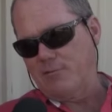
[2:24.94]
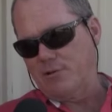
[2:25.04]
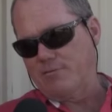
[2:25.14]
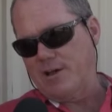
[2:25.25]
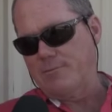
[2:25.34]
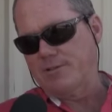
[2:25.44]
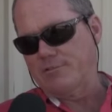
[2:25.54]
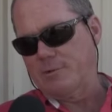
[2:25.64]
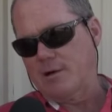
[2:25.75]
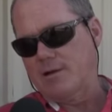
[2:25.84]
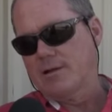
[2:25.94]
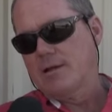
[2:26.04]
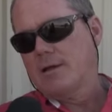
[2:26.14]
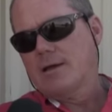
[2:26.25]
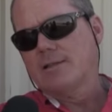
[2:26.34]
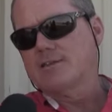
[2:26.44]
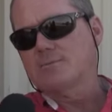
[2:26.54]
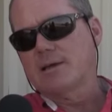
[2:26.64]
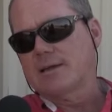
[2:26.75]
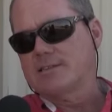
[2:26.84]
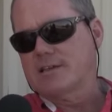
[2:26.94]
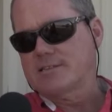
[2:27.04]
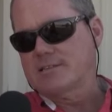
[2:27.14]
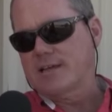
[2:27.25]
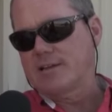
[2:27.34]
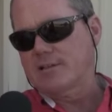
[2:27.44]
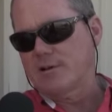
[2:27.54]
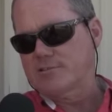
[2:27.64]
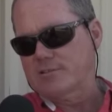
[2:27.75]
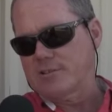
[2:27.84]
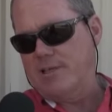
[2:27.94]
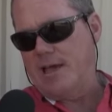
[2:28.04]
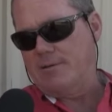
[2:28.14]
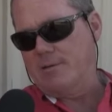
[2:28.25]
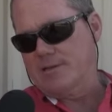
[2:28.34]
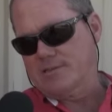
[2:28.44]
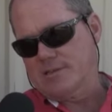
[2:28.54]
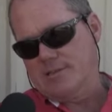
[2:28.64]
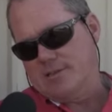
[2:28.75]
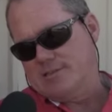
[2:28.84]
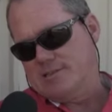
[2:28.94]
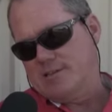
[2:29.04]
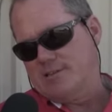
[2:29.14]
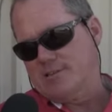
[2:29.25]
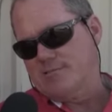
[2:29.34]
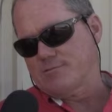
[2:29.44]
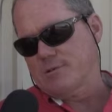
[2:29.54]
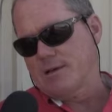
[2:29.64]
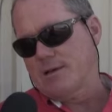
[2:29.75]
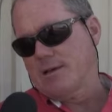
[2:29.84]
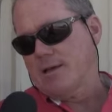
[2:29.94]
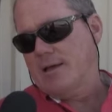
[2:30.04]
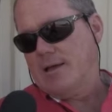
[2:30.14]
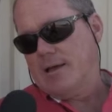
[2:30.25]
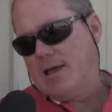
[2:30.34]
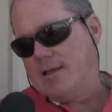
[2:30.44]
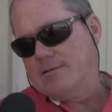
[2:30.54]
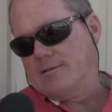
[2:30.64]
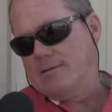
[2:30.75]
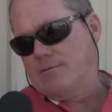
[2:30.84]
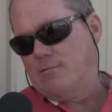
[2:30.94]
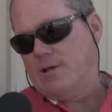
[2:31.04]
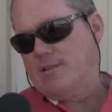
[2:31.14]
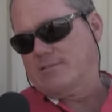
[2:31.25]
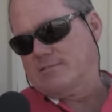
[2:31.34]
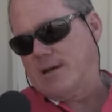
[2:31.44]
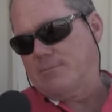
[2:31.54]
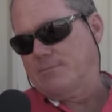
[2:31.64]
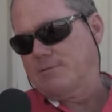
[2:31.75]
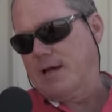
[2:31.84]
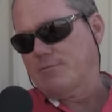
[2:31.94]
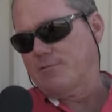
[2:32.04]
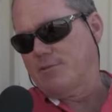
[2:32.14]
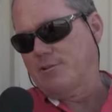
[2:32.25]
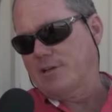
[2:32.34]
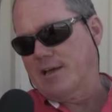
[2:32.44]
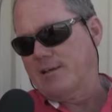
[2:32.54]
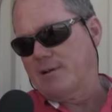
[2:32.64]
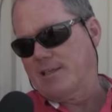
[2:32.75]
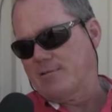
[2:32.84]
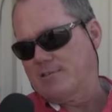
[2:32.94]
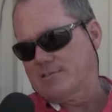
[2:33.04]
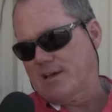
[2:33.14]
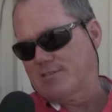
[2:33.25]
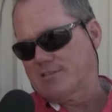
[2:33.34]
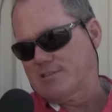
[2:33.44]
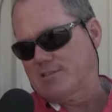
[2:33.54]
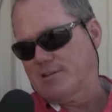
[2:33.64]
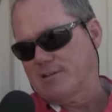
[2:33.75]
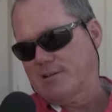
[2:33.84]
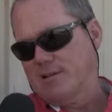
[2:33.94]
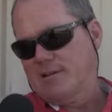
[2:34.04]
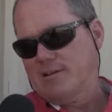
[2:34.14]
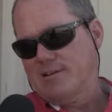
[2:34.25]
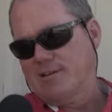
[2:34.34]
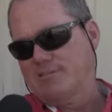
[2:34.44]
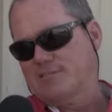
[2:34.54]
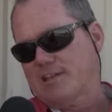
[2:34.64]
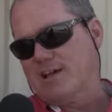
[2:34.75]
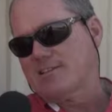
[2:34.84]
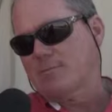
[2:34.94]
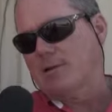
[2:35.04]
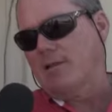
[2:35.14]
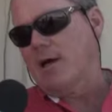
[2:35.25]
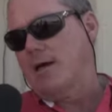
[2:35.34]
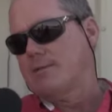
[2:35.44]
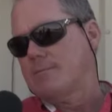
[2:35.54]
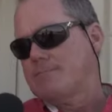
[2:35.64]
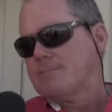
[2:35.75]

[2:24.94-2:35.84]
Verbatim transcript: four to five minutes apart. It doesn't make any sense to get any closer than that because then they just get in each other's way. And when it's come time for fueling anyway, they would just have to sit there stacked up in a line.